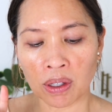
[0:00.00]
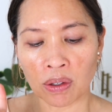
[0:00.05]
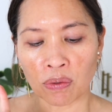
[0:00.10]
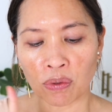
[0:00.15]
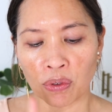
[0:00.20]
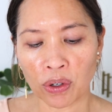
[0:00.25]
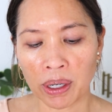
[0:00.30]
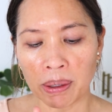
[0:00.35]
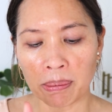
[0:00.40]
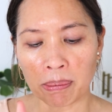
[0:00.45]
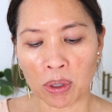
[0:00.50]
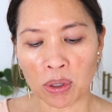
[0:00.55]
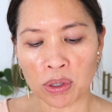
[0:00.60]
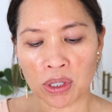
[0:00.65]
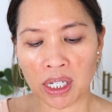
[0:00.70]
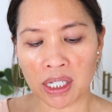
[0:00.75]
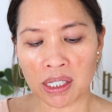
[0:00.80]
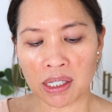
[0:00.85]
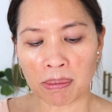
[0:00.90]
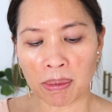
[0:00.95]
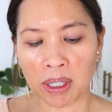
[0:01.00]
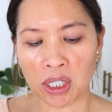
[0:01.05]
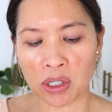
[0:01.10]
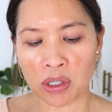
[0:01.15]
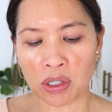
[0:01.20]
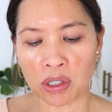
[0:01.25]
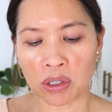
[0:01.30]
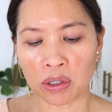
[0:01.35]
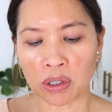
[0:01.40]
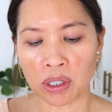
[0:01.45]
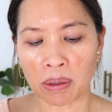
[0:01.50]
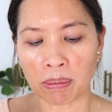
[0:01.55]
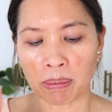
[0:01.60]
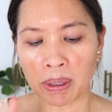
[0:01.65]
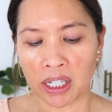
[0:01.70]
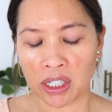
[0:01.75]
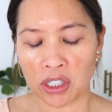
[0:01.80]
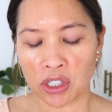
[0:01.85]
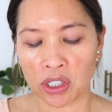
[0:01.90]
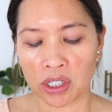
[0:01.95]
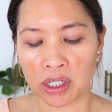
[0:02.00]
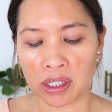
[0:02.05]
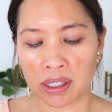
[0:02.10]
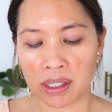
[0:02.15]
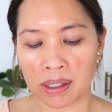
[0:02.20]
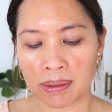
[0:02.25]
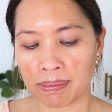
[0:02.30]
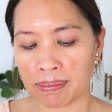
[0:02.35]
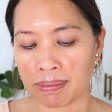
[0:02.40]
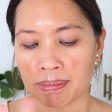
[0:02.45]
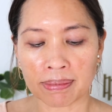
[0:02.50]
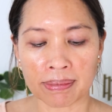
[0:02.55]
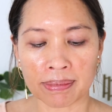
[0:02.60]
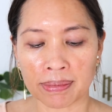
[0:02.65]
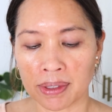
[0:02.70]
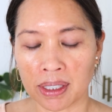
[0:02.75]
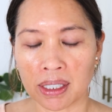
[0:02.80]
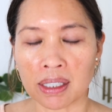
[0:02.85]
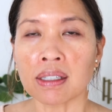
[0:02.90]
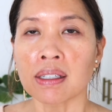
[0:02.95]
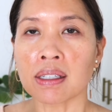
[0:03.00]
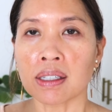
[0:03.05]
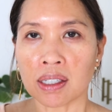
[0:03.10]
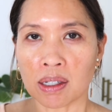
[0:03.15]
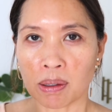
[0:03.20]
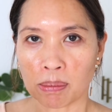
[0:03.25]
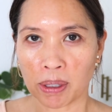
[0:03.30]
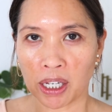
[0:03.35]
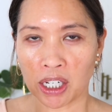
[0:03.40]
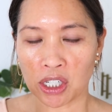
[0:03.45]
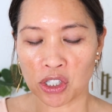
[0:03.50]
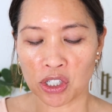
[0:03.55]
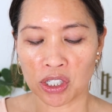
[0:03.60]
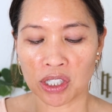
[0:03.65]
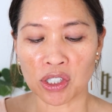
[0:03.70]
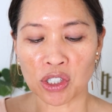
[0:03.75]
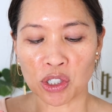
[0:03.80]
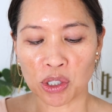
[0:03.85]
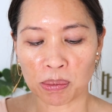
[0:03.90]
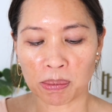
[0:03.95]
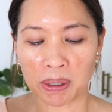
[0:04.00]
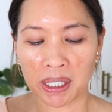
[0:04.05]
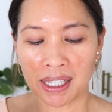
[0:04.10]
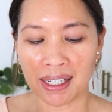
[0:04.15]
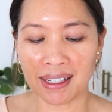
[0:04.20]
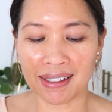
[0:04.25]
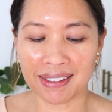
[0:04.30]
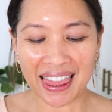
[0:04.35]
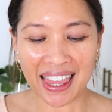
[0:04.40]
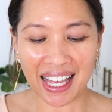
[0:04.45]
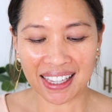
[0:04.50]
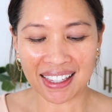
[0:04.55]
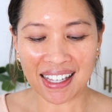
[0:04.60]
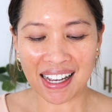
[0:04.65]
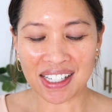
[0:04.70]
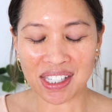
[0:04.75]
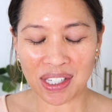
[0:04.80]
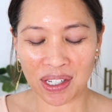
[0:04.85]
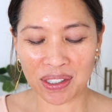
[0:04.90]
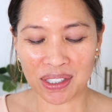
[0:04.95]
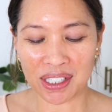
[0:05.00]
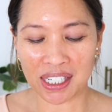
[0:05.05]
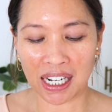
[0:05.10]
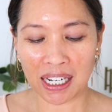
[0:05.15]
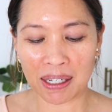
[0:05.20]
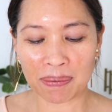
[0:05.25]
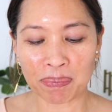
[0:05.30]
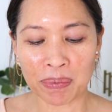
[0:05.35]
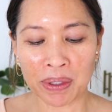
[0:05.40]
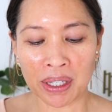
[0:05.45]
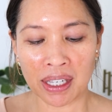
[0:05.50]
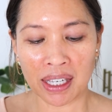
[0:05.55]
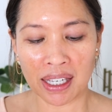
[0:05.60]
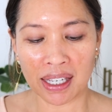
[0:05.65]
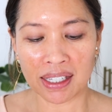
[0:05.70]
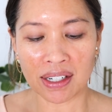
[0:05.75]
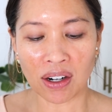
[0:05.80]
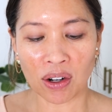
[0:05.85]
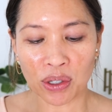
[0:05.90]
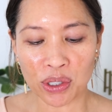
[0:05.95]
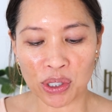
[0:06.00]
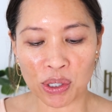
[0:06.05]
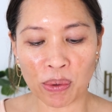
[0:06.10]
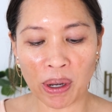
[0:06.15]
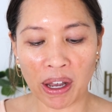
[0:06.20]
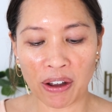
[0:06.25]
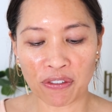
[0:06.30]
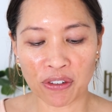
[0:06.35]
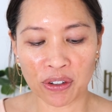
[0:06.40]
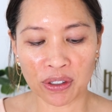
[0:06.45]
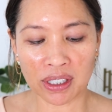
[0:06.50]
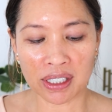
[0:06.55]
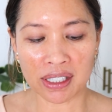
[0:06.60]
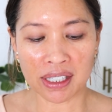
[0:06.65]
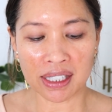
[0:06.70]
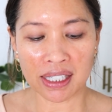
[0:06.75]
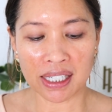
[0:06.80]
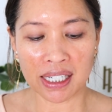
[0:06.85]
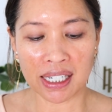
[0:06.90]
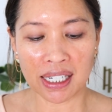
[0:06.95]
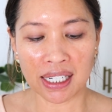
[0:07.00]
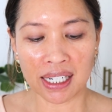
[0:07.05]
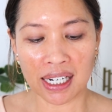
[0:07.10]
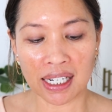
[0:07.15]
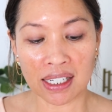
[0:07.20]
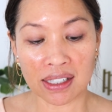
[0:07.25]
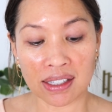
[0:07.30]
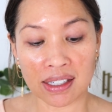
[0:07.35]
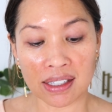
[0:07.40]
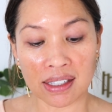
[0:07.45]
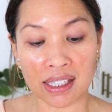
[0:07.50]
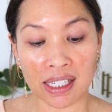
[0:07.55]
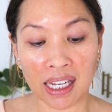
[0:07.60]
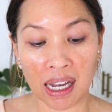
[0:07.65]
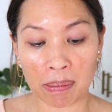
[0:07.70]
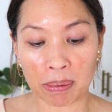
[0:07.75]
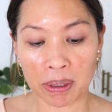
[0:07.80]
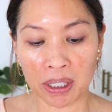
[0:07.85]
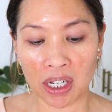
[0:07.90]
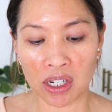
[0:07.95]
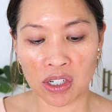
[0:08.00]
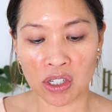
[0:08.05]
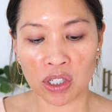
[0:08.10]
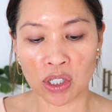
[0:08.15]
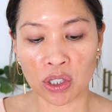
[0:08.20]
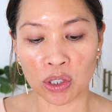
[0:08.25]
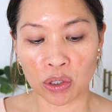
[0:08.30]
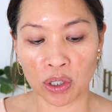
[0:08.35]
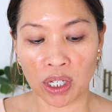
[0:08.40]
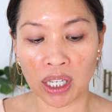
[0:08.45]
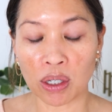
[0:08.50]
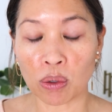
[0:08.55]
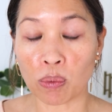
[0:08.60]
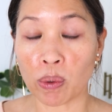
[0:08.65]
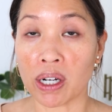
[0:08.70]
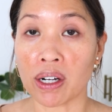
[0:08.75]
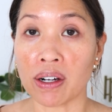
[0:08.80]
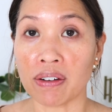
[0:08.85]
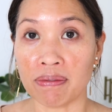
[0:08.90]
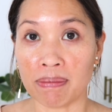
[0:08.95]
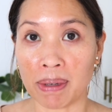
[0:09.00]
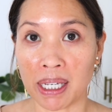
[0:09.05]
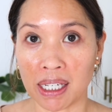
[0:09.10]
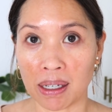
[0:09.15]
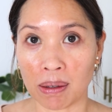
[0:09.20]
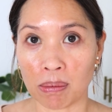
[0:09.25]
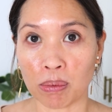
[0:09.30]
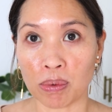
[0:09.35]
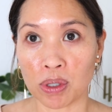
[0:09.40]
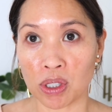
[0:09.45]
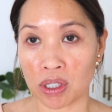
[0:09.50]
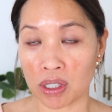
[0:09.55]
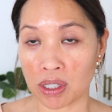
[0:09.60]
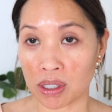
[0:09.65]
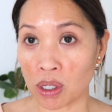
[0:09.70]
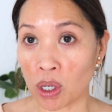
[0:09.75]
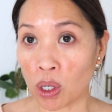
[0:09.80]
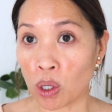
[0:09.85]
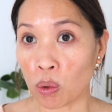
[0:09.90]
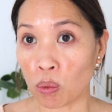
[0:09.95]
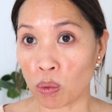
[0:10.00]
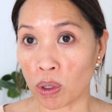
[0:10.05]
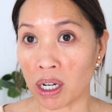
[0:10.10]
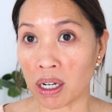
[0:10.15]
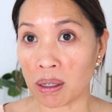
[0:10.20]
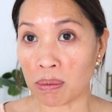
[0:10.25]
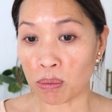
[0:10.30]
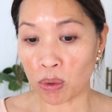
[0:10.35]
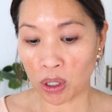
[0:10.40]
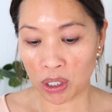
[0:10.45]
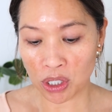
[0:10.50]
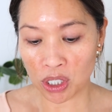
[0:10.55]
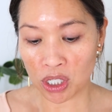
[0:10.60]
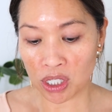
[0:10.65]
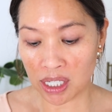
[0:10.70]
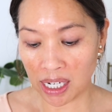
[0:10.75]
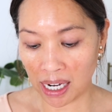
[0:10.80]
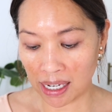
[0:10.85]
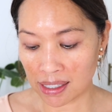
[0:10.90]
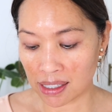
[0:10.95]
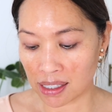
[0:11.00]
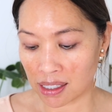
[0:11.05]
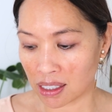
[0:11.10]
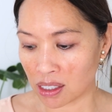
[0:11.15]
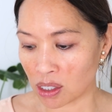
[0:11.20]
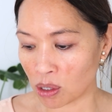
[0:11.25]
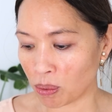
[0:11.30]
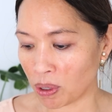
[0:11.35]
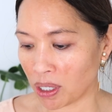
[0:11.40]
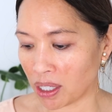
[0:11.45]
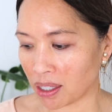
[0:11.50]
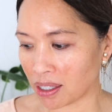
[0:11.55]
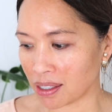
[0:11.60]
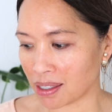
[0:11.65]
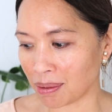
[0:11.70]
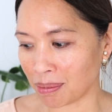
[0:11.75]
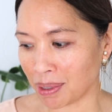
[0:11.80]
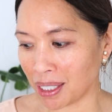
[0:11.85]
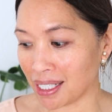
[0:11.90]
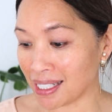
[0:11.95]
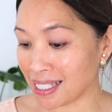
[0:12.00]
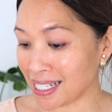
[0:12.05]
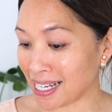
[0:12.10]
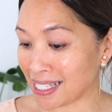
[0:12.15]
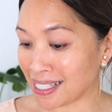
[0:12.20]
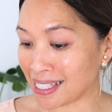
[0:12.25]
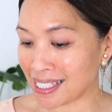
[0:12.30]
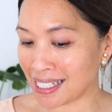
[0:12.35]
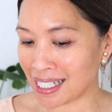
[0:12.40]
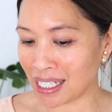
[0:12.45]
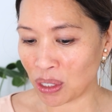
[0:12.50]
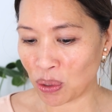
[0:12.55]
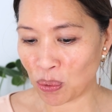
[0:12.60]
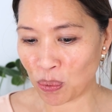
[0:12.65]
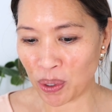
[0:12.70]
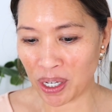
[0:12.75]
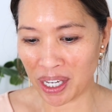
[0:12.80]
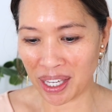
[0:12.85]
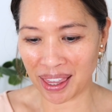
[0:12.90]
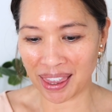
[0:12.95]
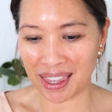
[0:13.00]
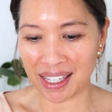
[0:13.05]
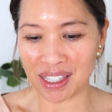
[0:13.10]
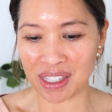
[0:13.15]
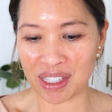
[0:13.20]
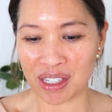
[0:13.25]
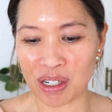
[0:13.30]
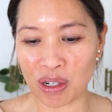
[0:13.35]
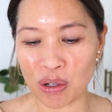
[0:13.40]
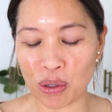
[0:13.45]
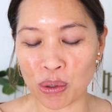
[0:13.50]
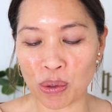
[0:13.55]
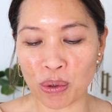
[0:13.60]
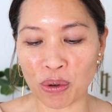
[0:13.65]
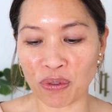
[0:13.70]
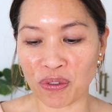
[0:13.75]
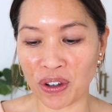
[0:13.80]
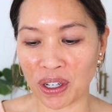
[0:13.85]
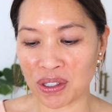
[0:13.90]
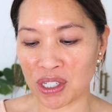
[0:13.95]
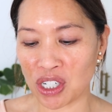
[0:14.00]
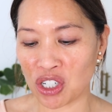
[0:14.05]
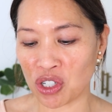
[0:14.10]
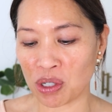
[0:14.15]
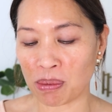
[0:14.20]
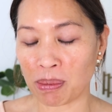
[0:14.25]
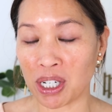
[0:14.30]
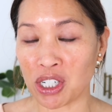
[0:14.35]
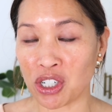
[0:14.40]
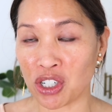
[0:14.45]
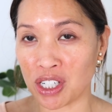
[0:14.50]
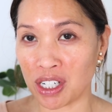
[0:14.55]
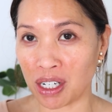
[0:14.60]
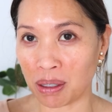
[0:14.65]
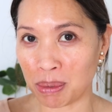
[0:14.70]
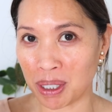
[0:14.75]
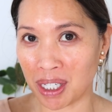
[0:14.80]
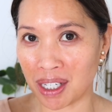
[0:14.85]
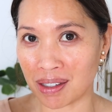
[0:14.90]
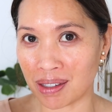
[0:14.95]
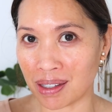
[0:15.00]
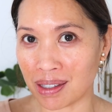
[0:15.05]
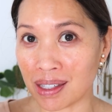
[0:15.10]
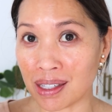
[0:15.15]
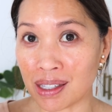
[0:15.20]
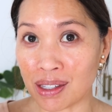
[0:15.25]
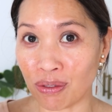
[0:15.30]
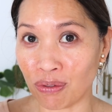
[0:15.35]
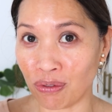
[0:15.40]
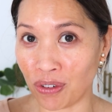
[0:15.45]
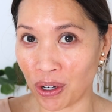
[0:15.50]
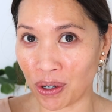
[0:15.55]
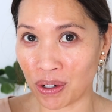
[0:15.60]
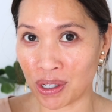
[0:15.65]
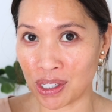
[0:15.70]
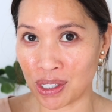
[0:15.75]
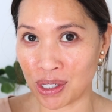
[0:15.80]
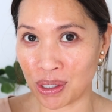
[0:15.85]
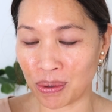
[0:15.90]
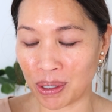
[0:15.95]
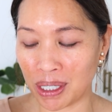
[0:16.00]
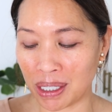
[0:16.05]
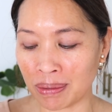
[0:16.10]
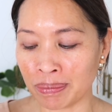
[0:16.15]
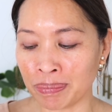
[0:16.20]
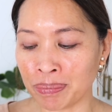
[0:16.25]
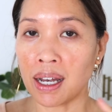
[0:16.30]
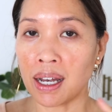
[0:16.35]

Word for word: For a multidimensional complexions complexion should be. that lasts all day. It also effortlessly enhances the application look and wear of makeup, which is what I want to test this with because I'm going to test it with this new foundation by Chanel because this is very dewy.